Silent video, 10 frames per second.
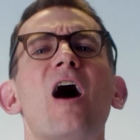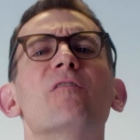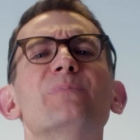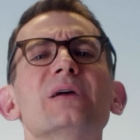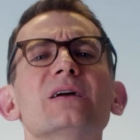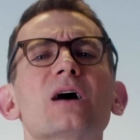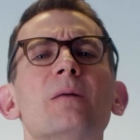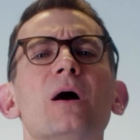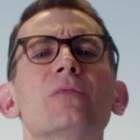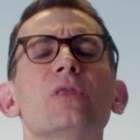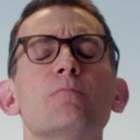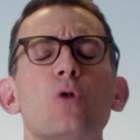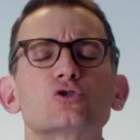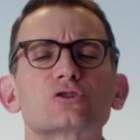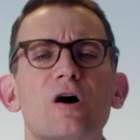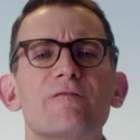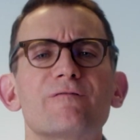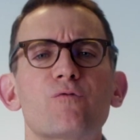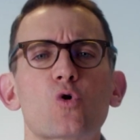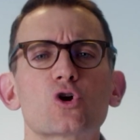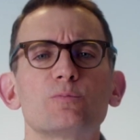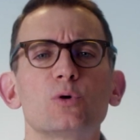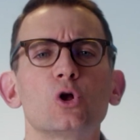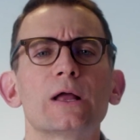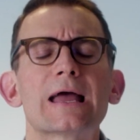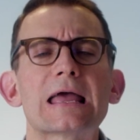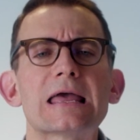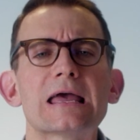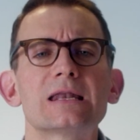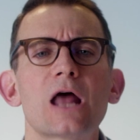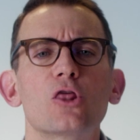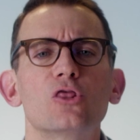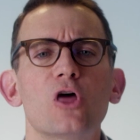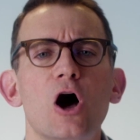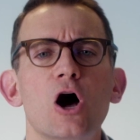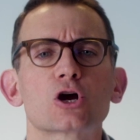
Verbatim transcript: of being among the most affordable in the